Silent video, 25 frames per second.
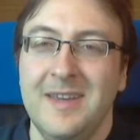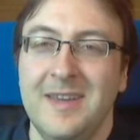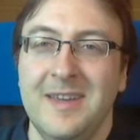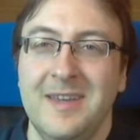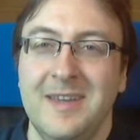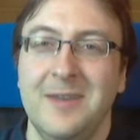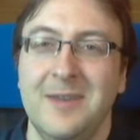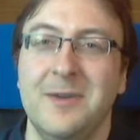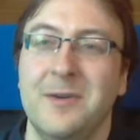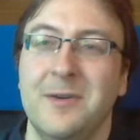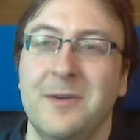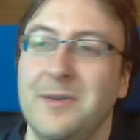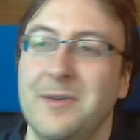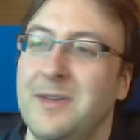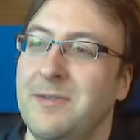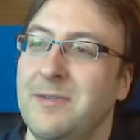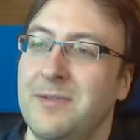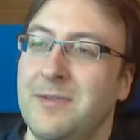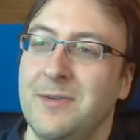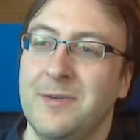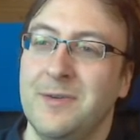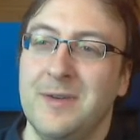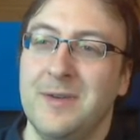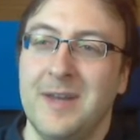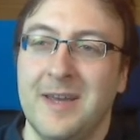give
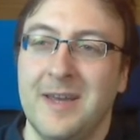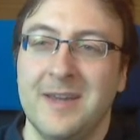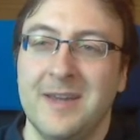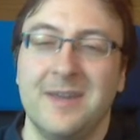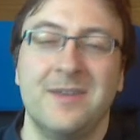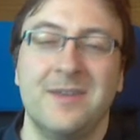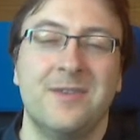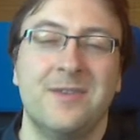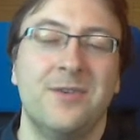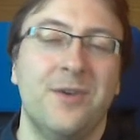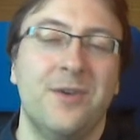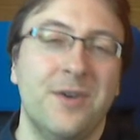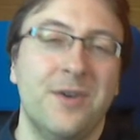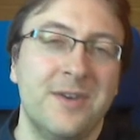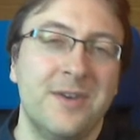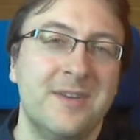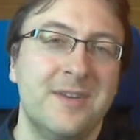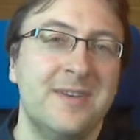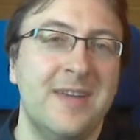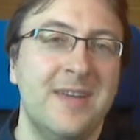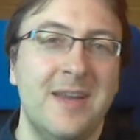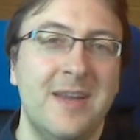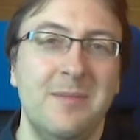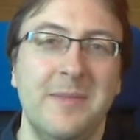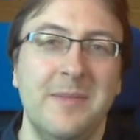you like a short
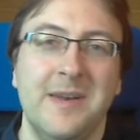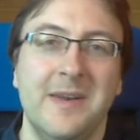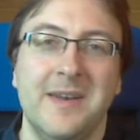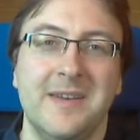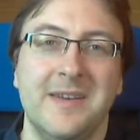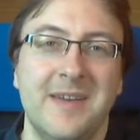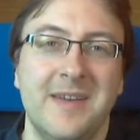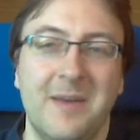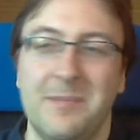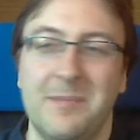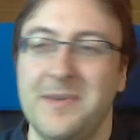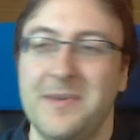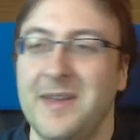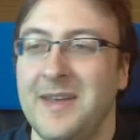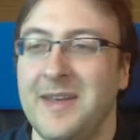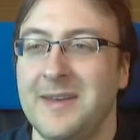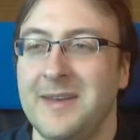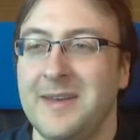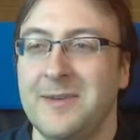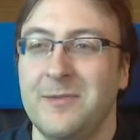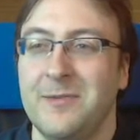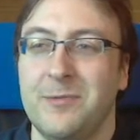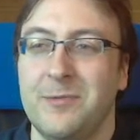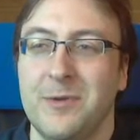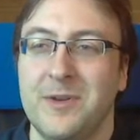10-minute
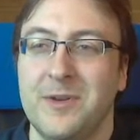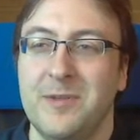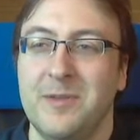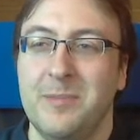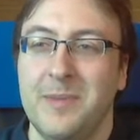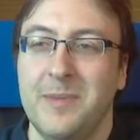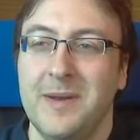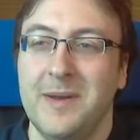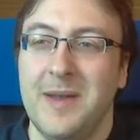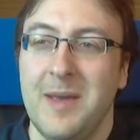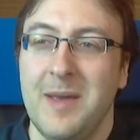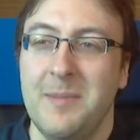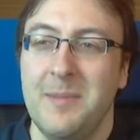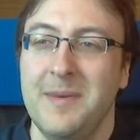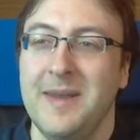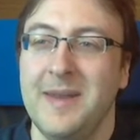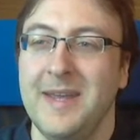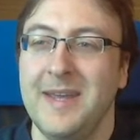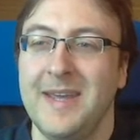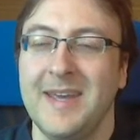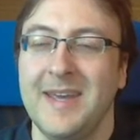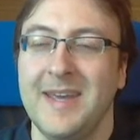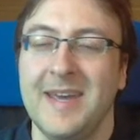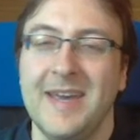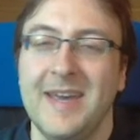update of what's been
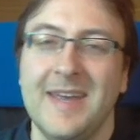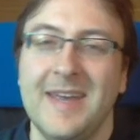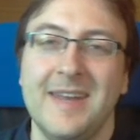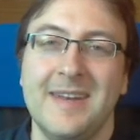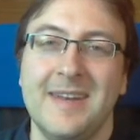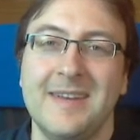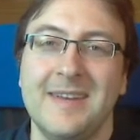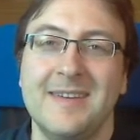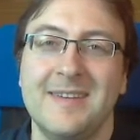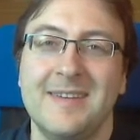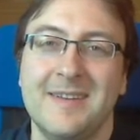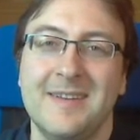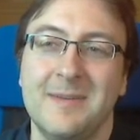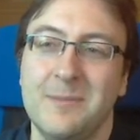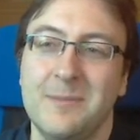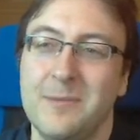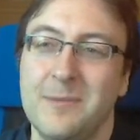happening and